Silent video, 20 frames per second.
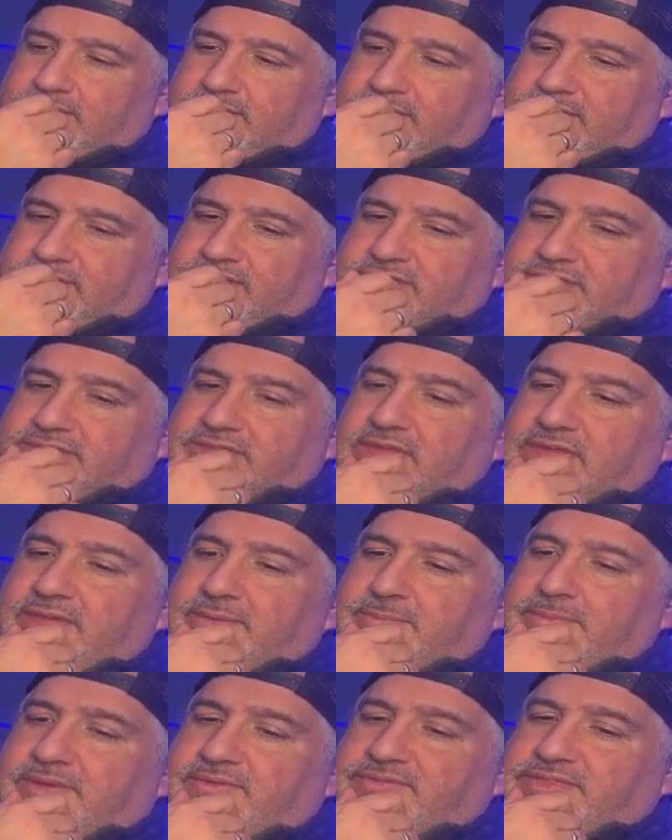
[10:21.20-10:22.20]

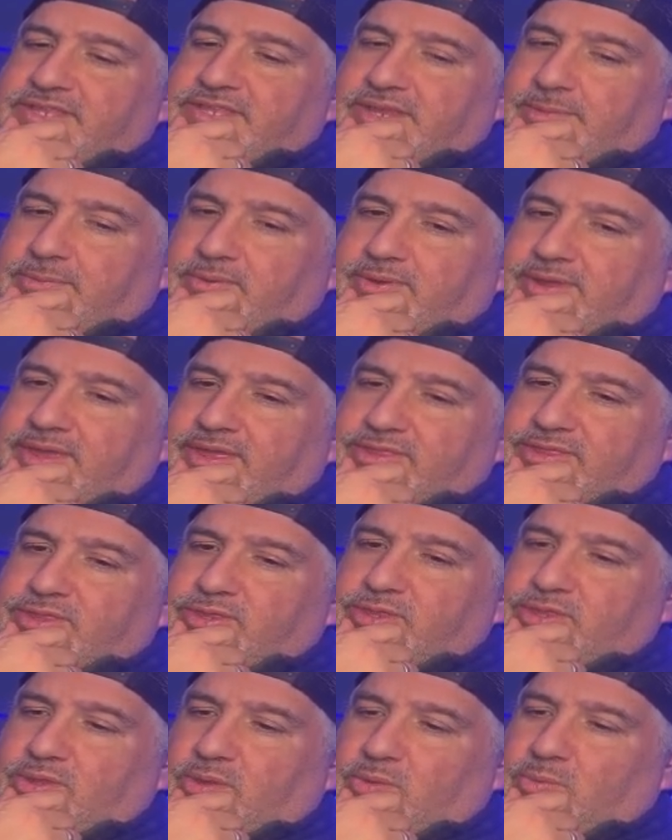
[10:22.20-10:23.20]
some of the Democrats
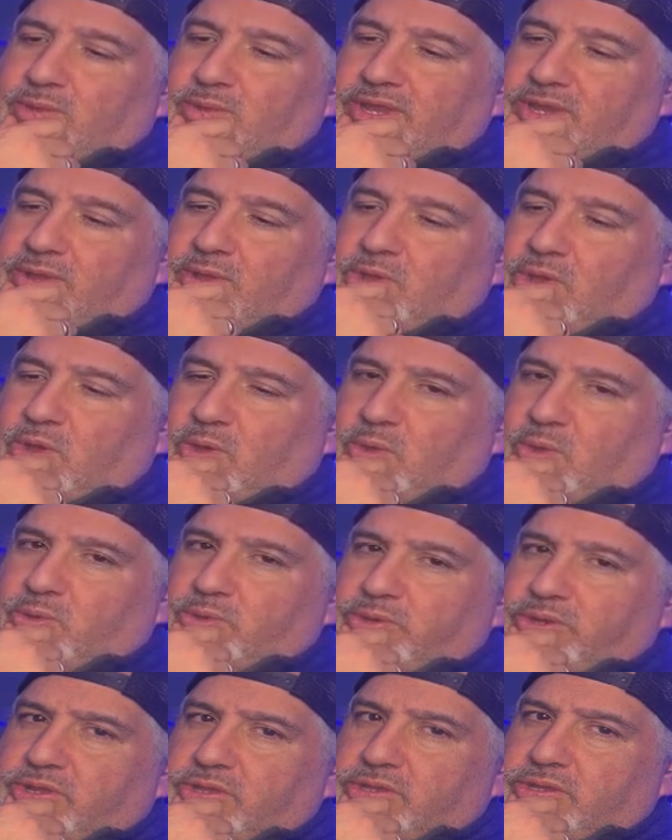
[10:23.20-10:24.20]
don't want to
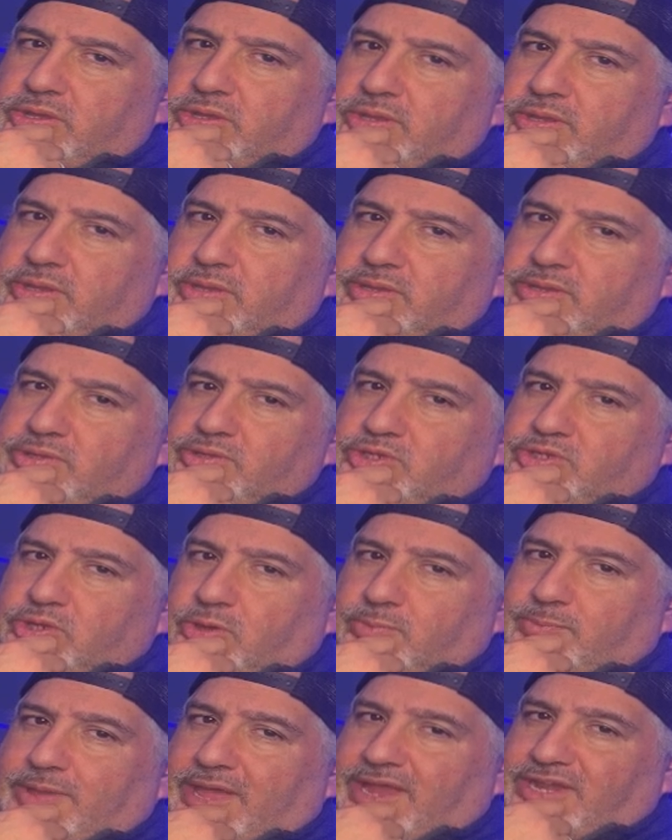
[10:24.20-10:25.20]
hold
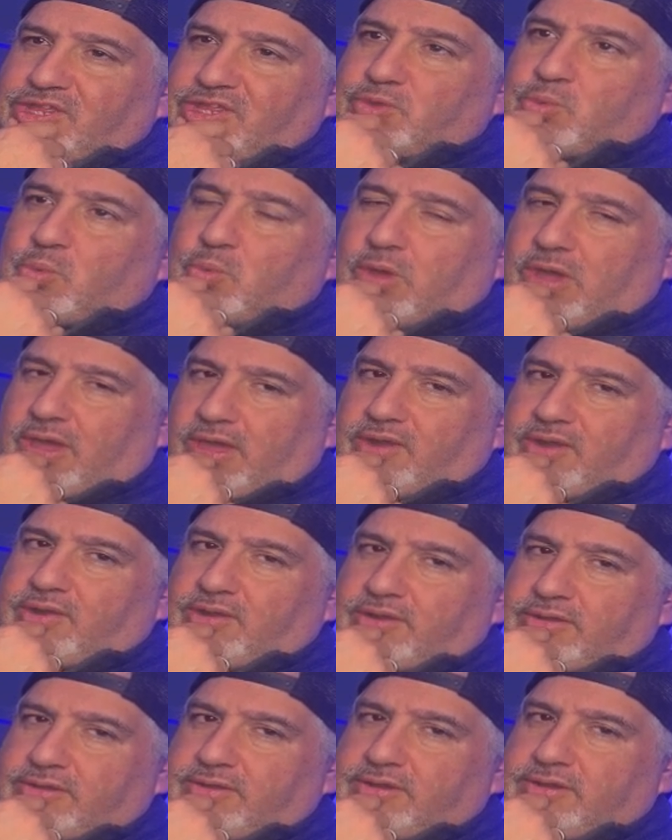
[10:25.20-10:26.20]
Joe Biden's
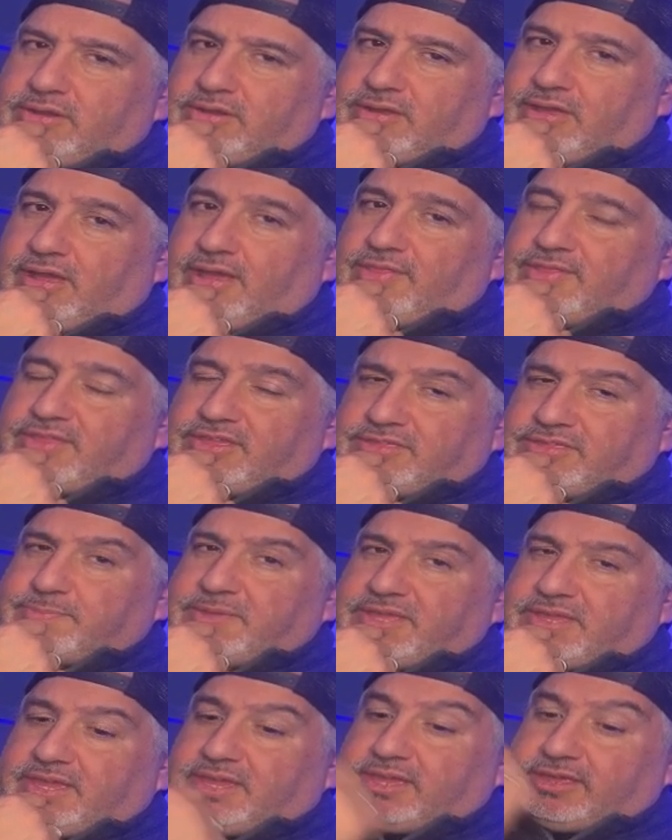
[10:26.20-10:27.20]
water on this
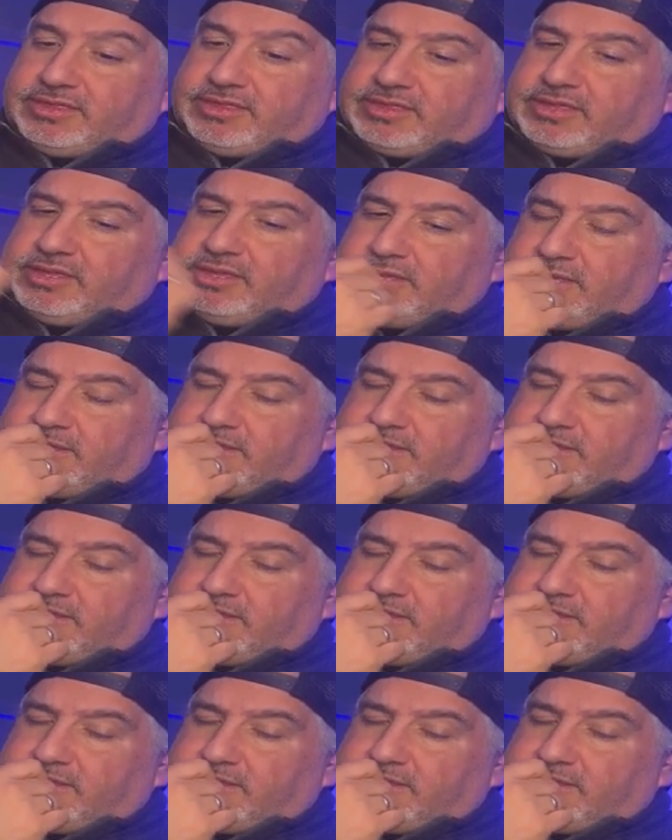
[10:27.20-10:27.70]
because